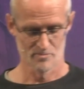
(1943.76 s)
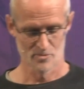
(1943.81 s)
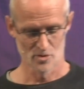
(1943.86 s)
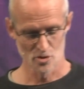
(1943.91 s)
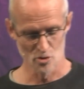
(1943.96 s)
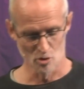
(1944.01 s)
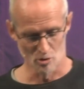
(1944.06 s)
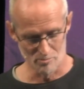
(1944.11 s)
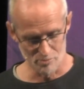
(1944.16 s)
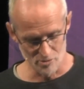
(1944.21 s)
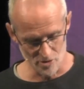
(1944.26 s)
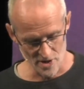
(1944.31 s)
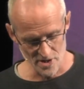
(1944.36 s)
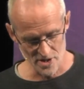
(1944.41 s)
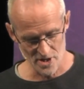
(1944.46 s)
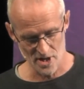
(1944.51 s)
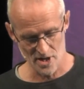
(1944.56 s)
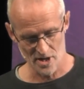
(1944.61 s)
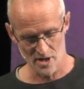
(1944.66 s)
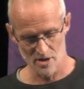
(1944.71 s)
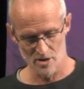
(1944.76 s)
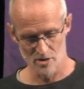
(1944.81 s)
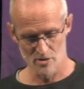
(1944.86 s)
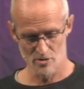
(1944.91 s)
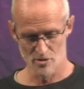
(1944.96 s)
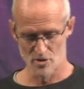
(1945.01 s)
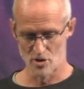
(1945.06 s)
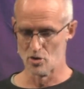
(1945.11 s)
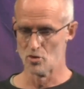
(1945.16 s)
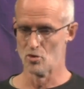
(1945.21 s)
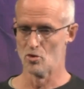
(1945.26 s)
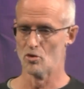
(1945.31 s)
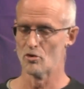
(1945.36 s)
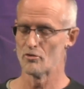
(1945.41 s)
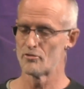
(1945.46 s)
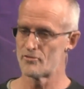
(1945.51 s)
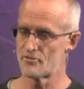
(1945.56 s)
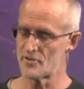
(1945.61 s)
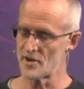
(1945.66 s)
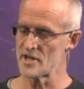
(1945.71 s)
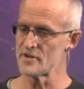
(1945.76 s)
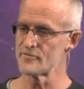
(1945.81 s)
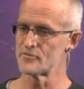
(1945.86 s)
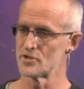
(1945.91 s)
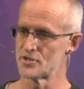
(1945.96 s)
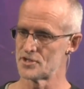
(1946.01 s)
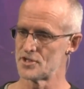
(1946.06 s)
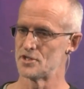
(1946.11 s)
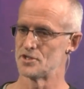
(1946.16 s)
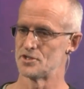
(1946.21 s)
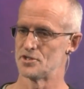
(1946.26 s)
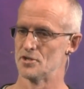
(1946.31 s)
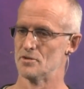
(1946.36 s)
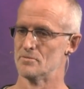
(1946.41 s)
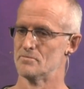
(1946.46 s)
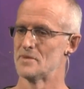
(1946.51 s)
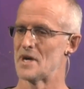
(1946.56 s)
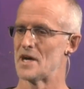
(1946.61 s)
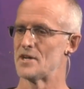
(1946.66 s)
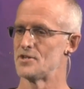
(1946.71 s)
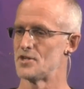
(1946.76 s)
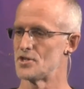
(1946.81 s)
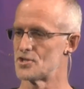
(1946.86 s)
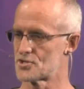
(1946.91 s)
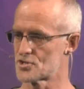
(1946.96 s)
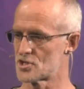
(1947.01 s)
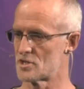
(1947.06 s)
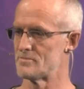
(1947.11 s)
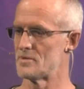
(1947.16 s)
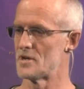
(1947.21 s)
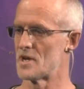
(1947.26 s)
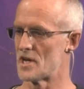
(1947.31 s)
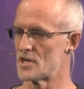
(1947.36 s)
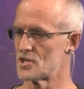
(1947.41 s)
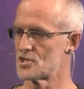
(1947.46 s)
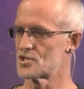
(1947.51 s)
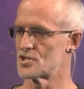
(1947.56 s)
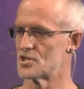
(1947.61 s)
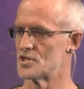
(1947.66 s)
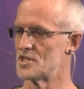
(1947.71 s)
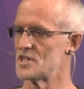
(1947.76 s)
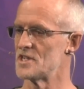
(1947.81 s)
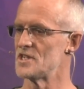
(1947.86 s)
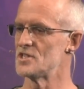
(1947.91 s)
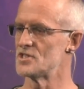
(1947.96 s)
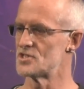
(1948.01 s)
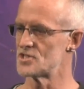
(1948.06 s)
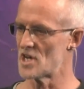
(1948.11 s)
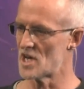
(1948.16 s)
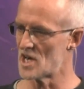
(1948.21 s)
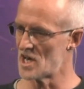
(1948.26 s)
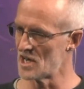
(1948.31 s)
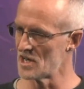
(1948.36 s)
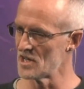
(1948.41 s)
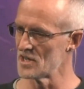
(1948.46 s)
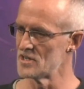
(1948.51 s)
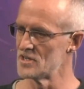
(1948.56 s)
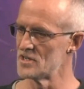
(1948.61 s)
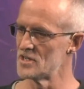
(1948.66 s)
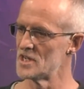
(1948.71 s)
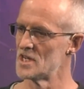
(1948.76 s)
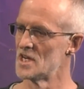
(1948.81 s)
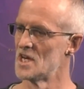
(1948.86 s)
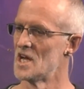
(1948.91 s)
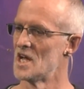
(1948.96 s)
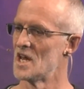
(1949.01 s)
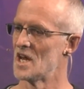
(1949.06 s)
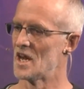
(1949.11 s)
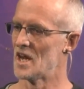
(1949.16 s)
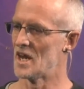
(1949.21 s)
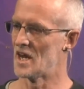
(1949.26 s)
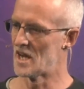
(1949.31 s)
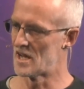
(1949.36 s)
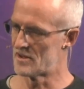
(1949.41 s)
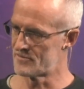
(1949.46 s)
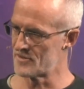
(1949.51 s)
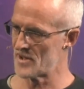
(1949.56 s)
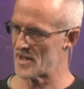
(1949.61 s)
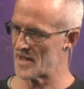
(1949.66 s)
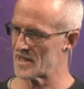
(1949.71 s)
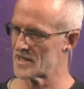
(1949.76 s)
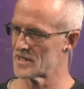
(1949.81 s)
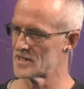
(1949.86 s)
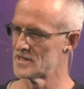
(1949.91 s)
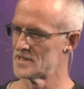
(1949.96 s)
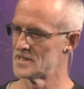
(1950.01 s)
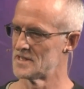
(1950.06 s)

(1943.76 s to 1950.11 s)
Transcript: you're breaking the law. Favoritism and discrimination is unloving.